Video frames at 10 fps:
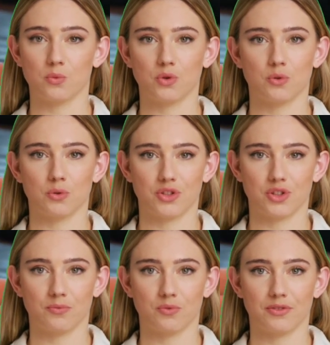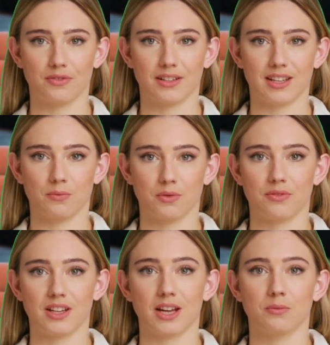work with servers, and
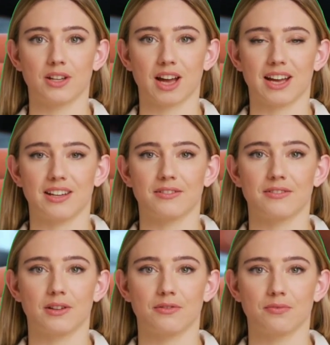build APIs.